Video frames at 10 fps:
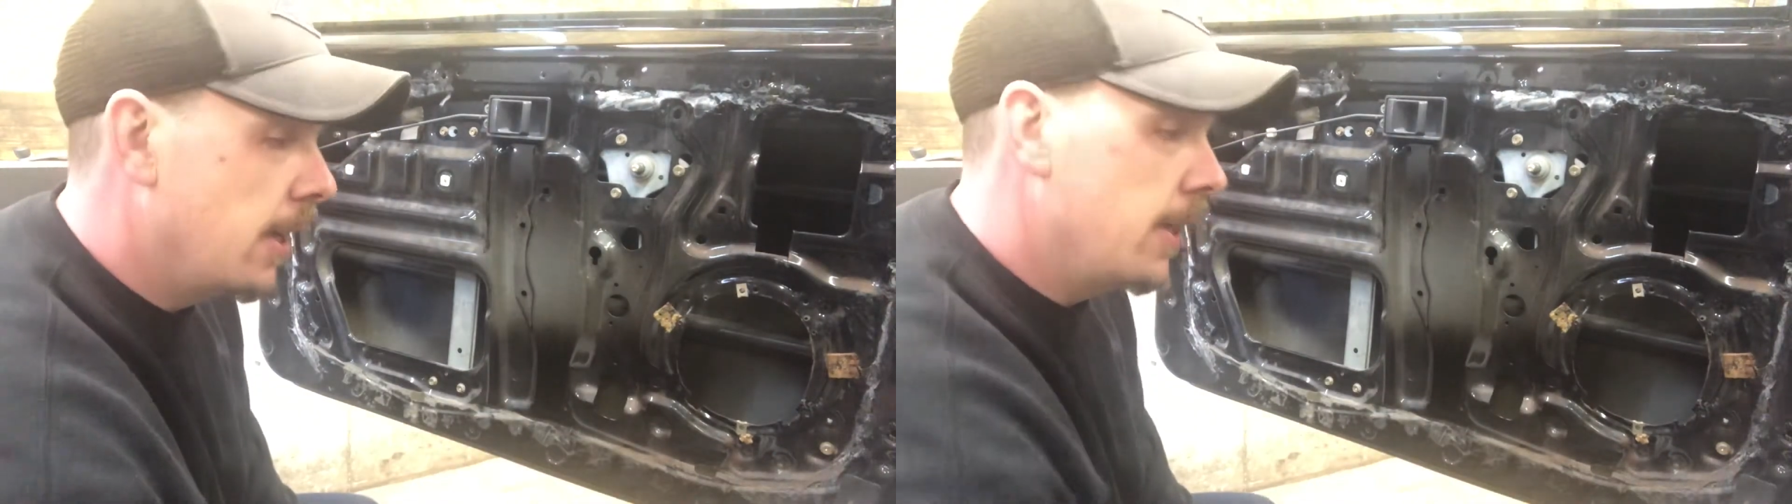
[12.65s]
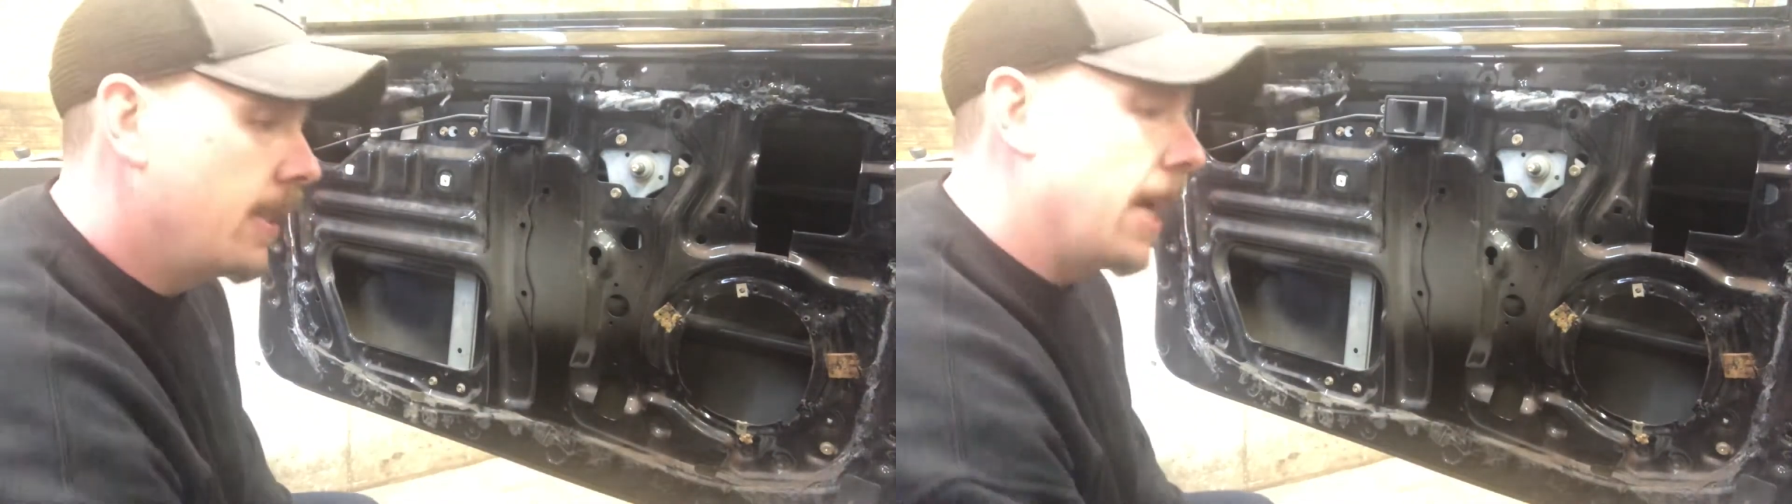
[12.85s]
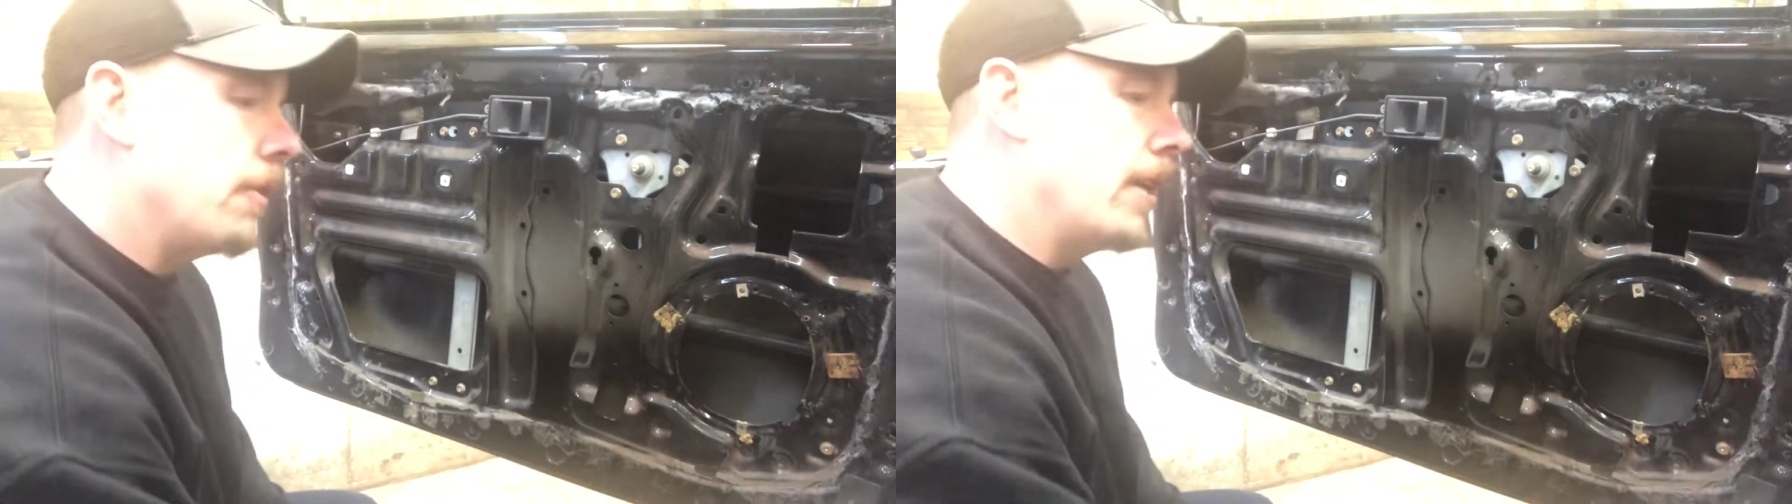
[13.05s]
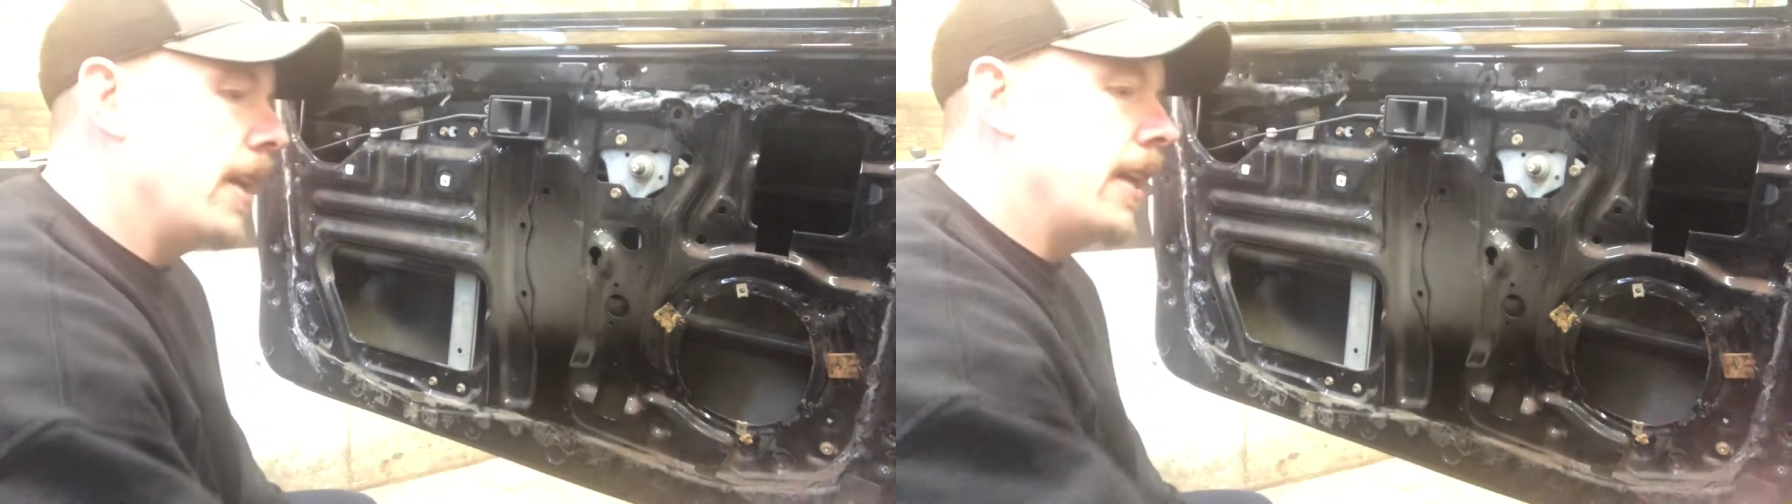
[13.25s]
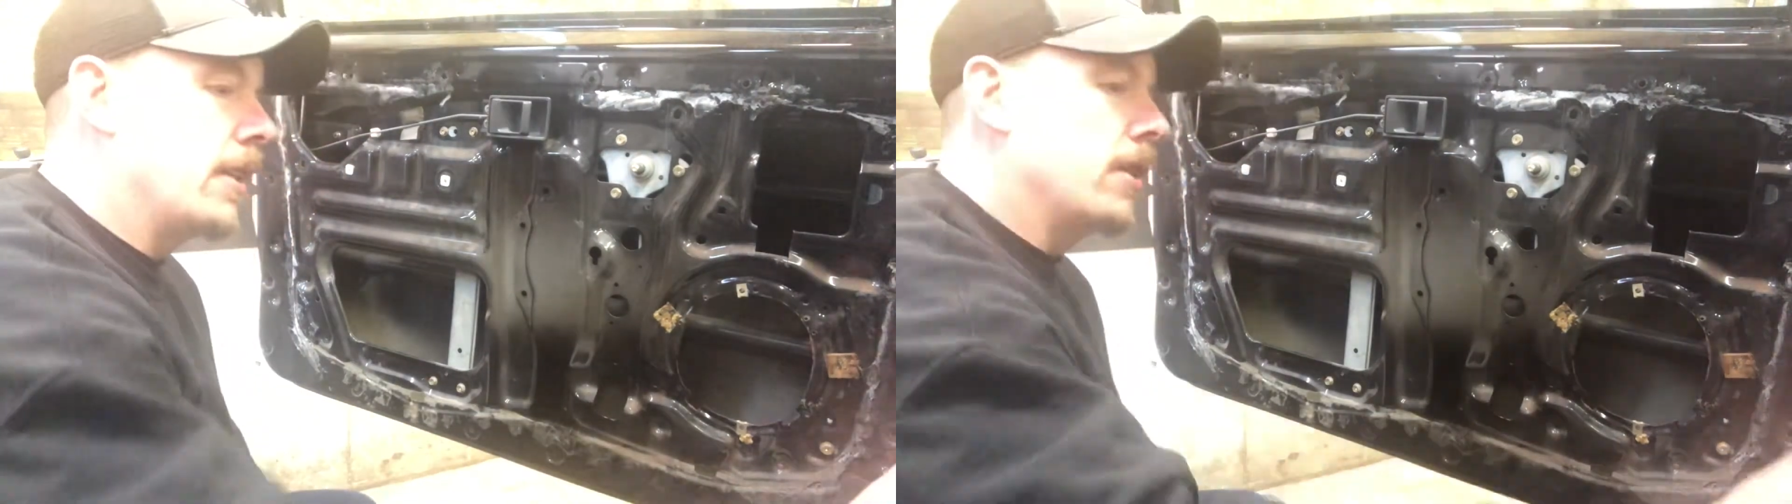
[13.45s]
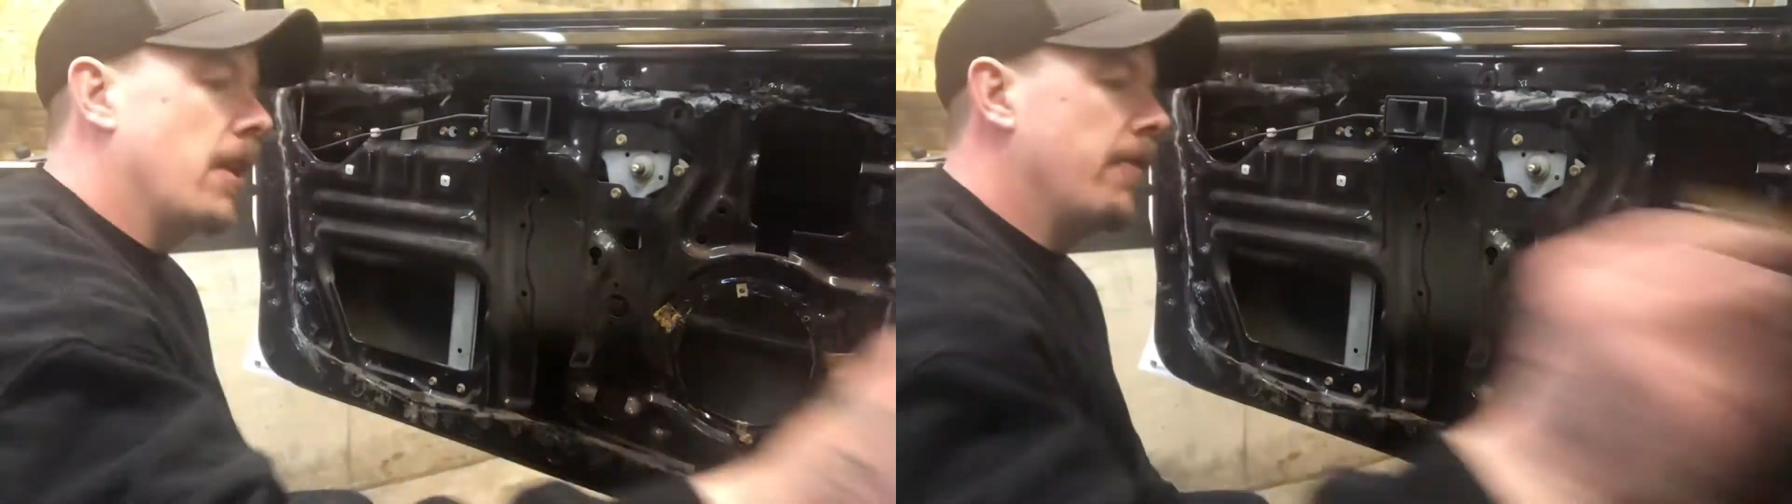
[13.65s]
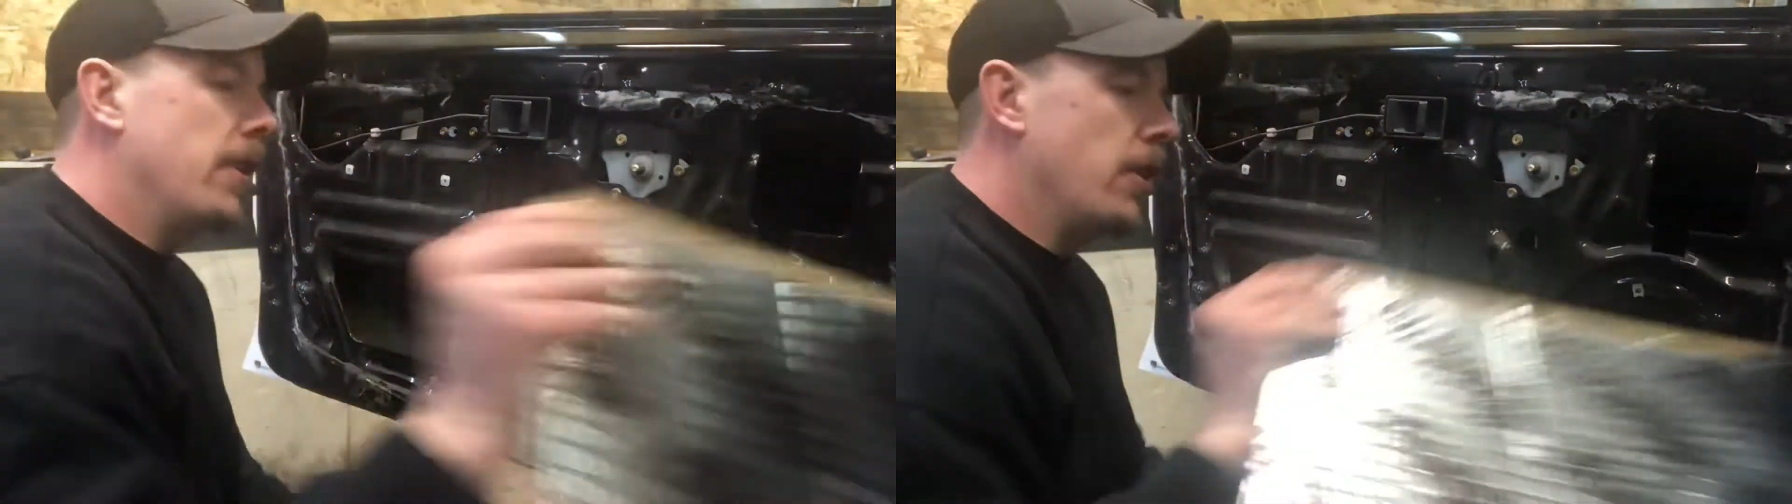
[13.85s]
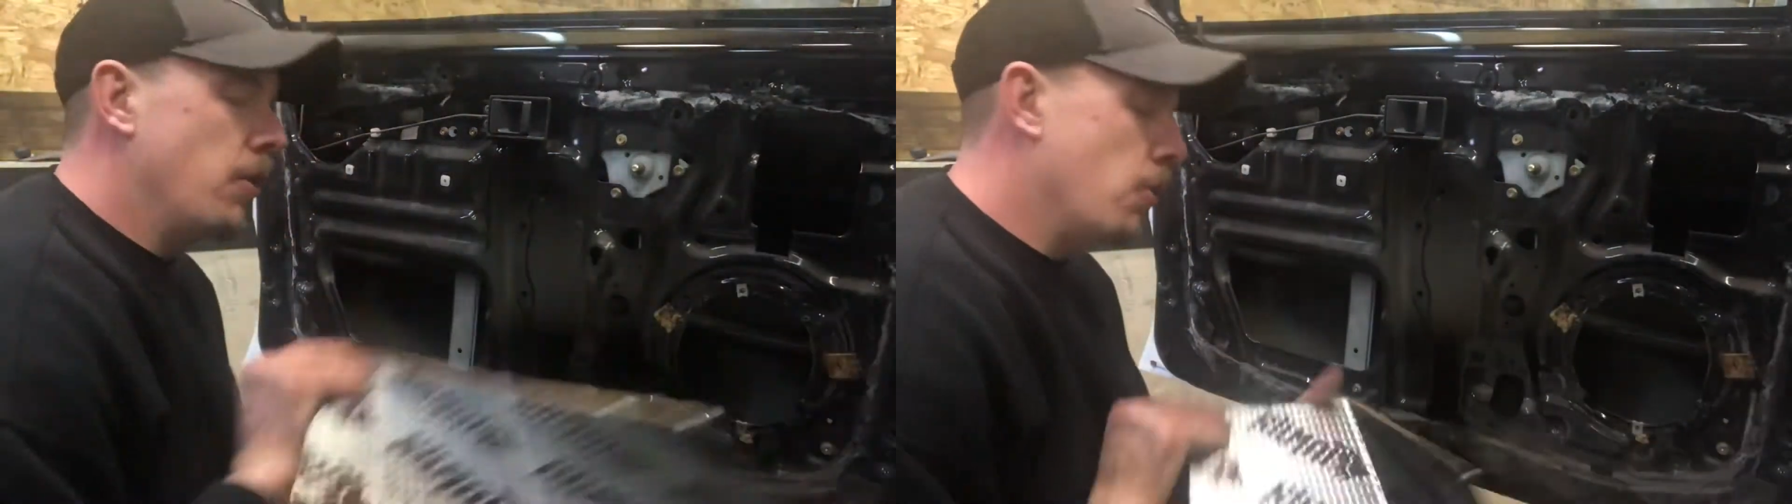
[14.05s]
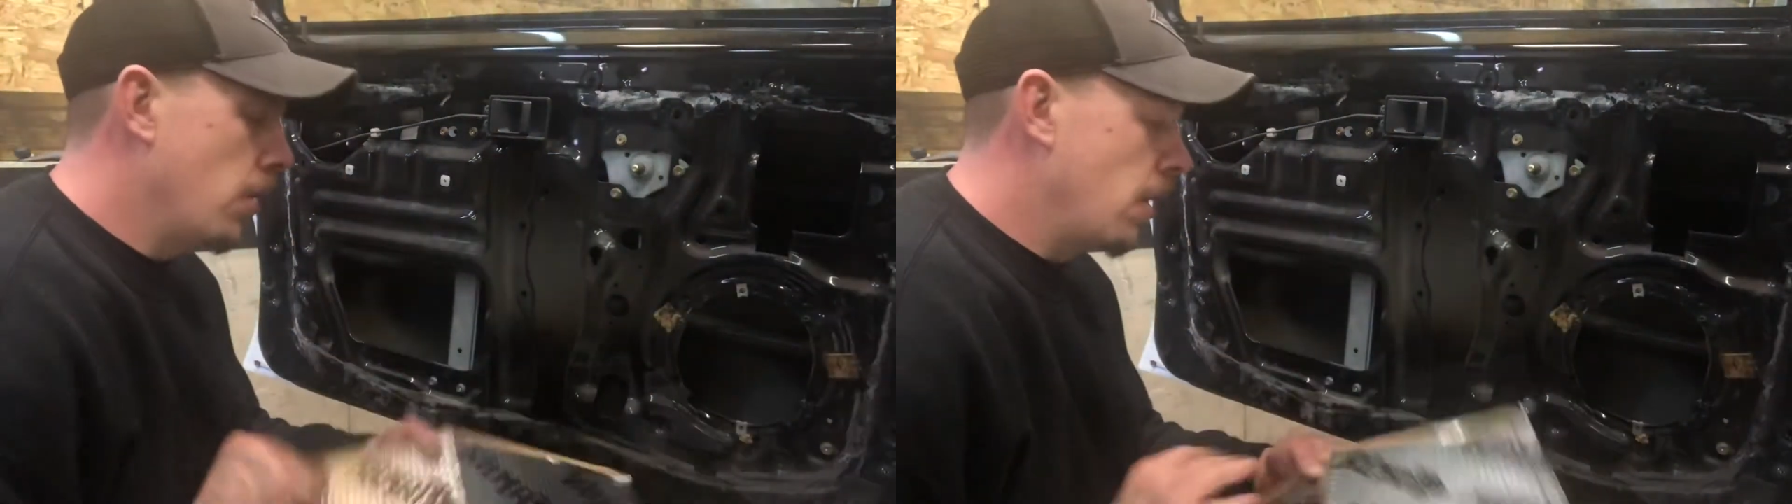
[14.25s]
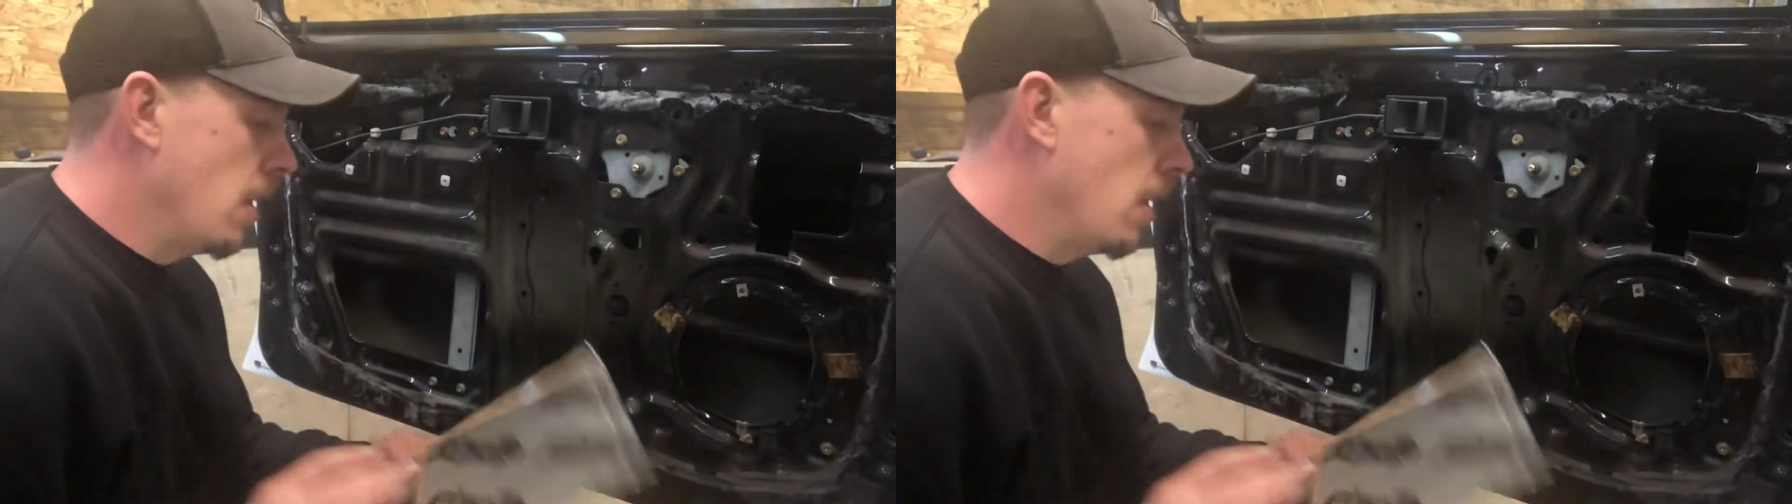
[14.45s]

sound deadening stuff in the door.